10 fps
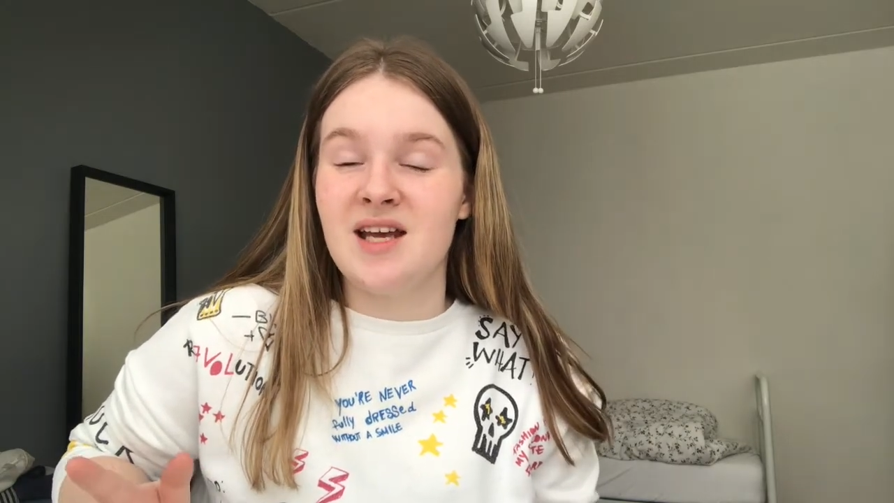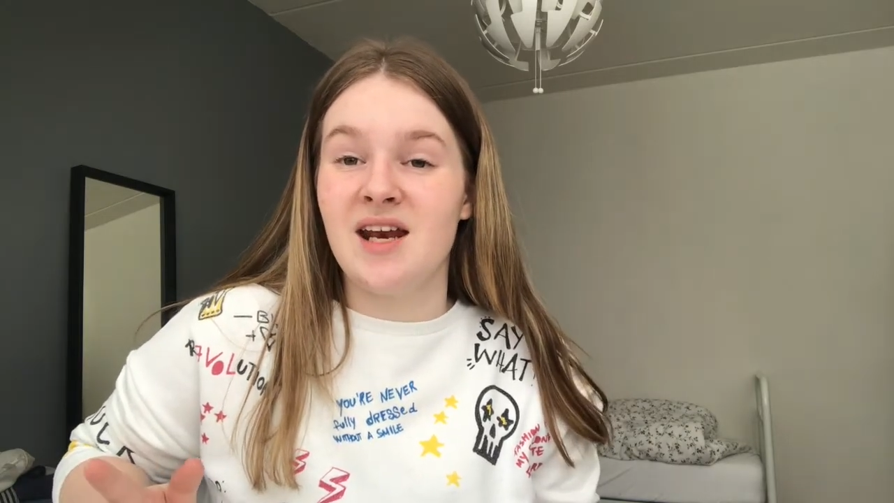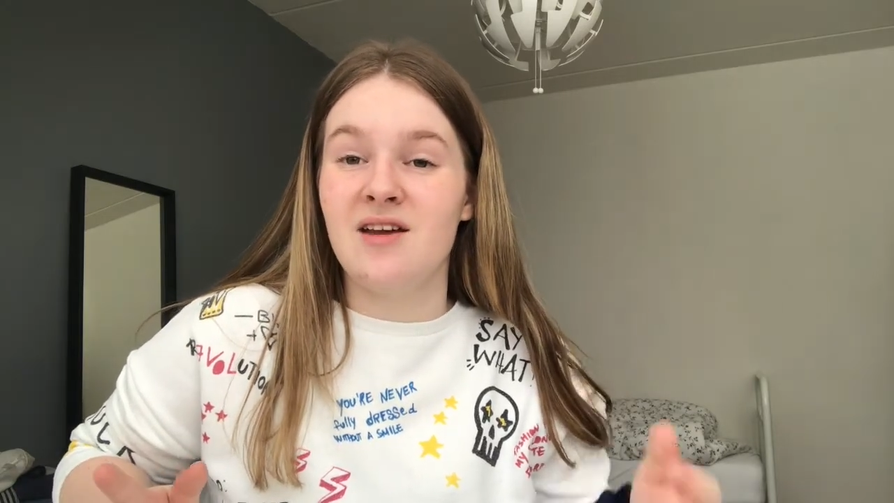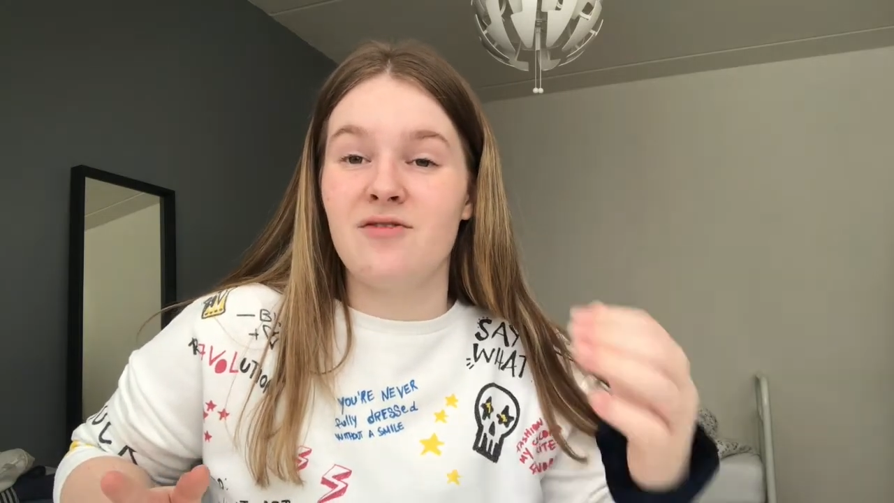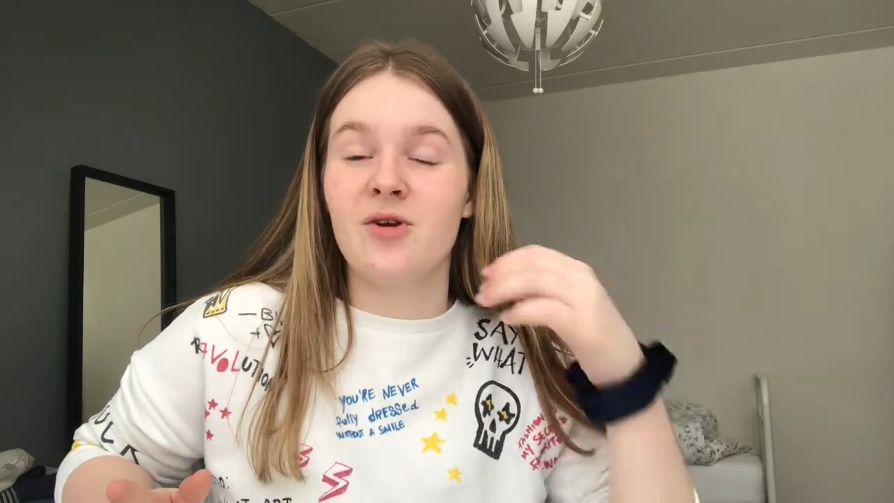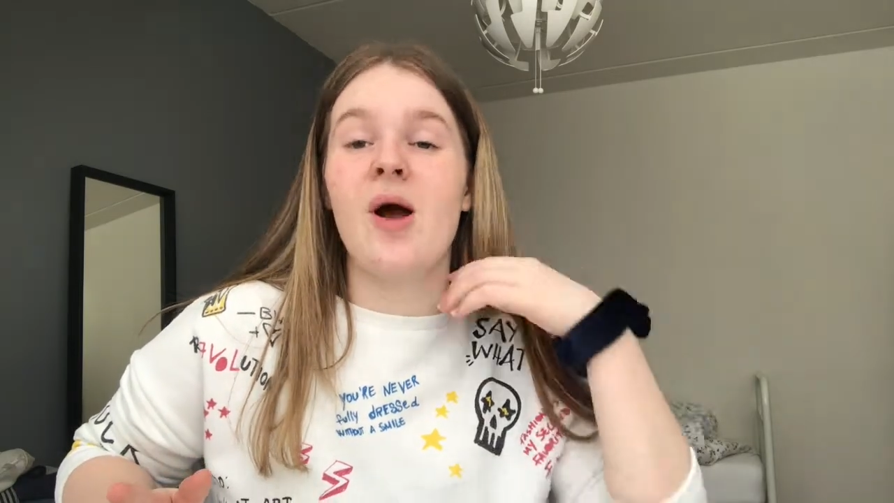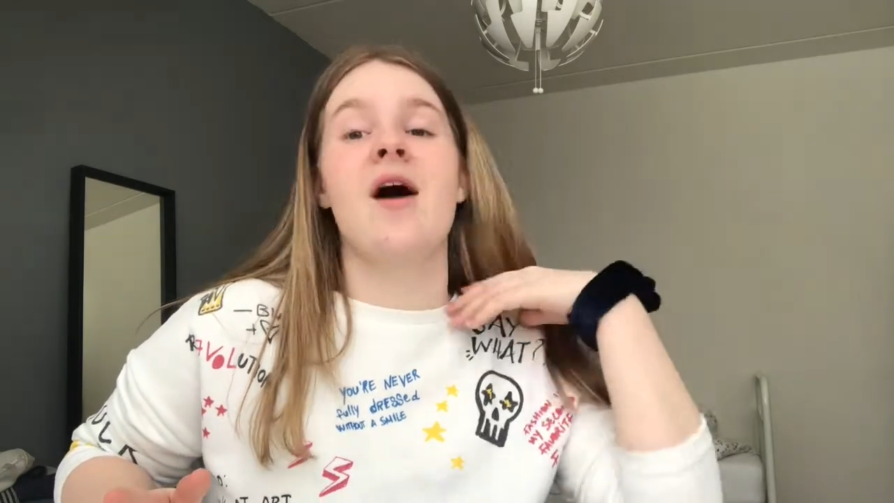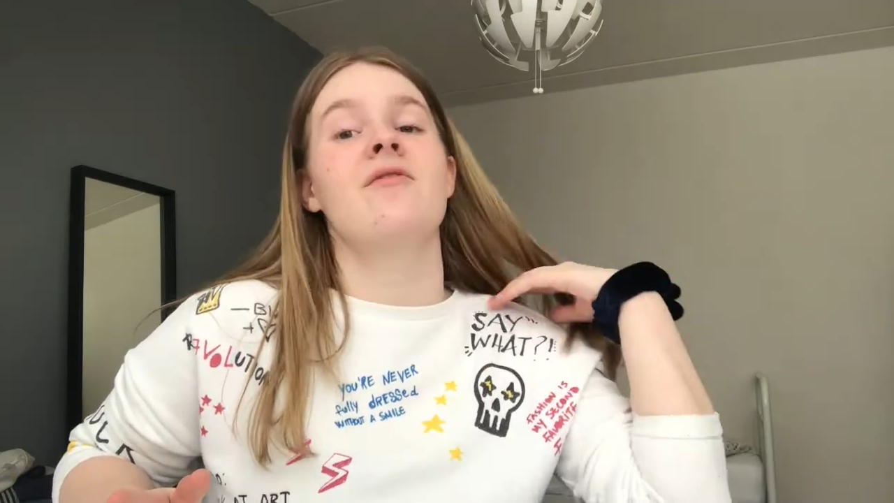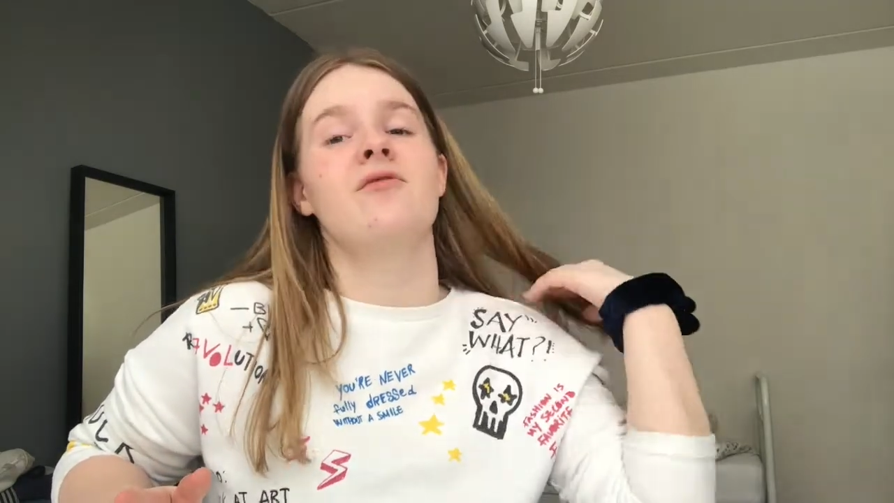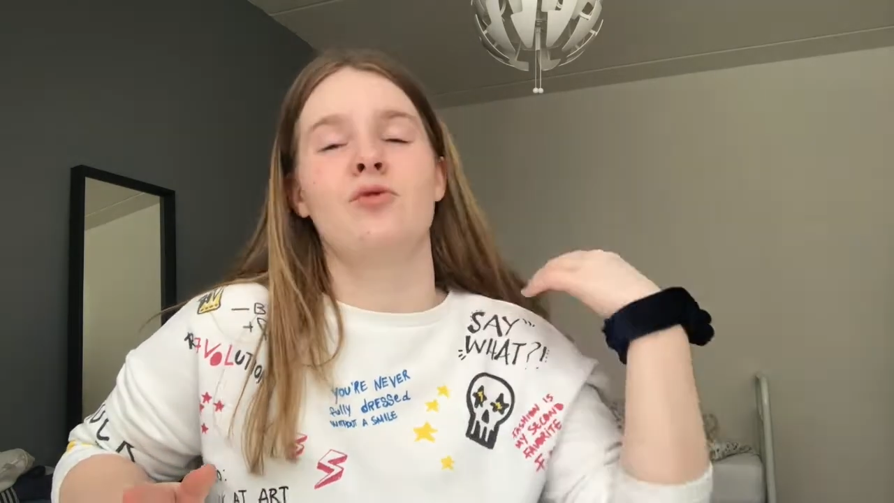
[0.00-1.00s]
that if you
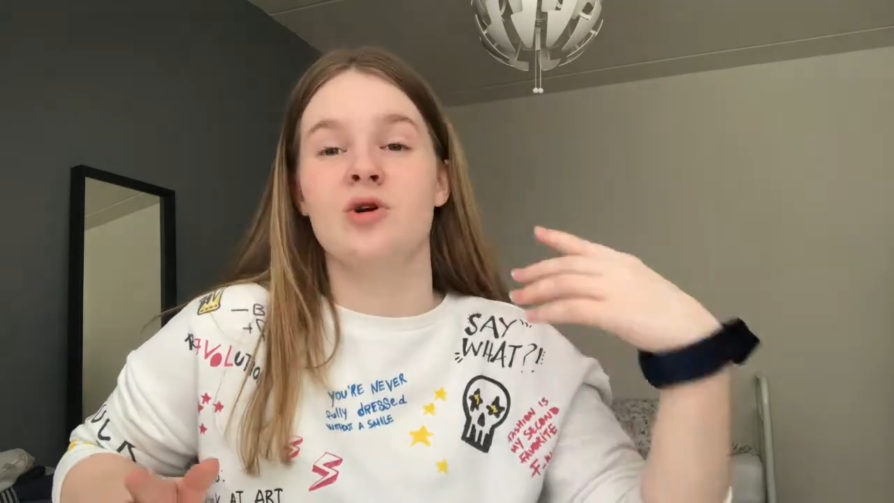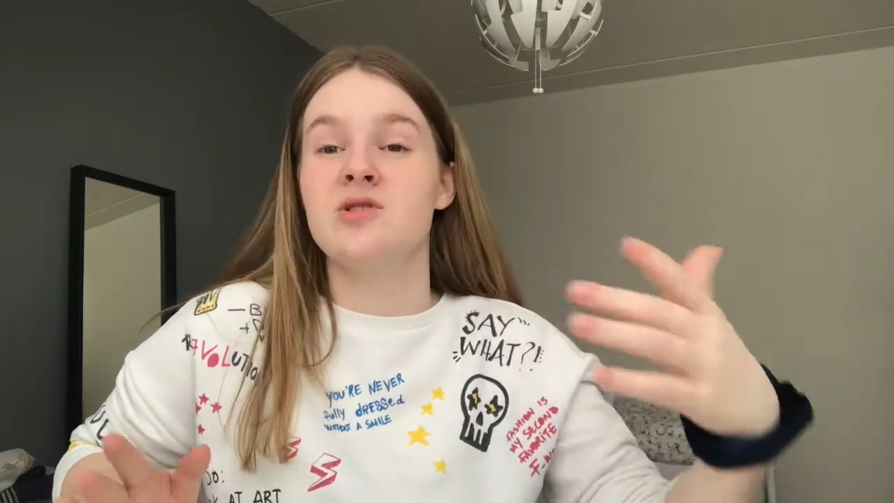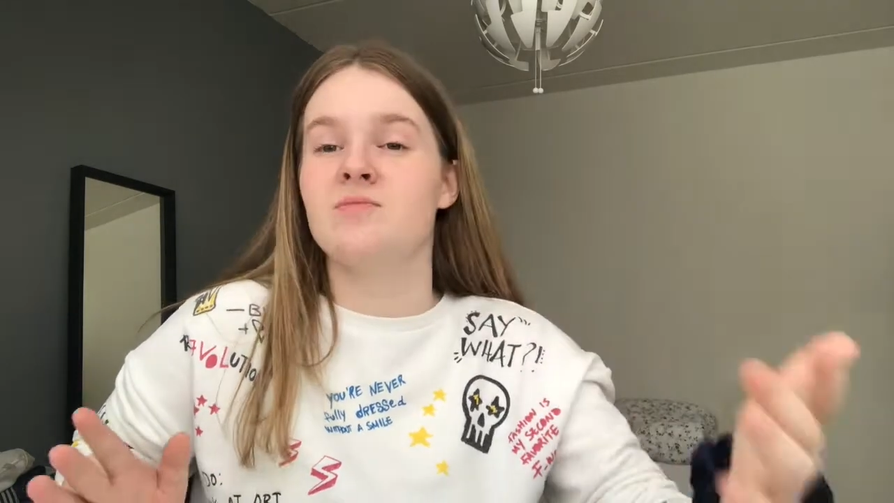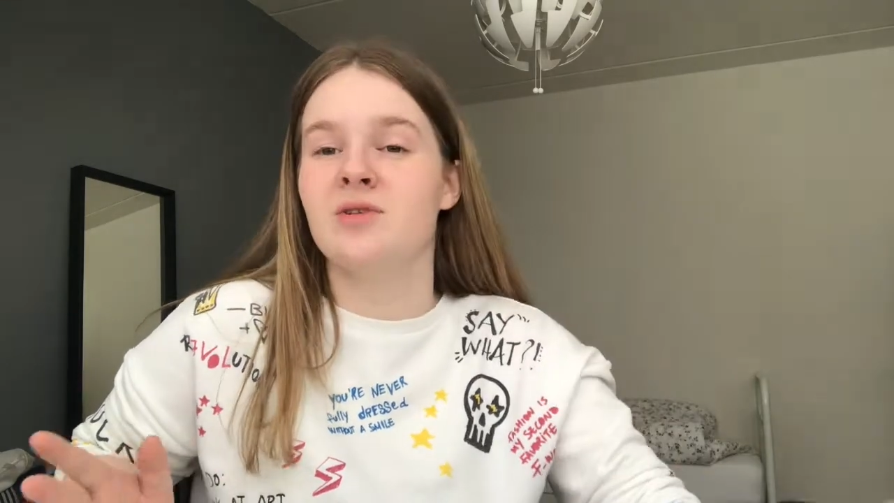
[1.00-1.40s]
have, of course,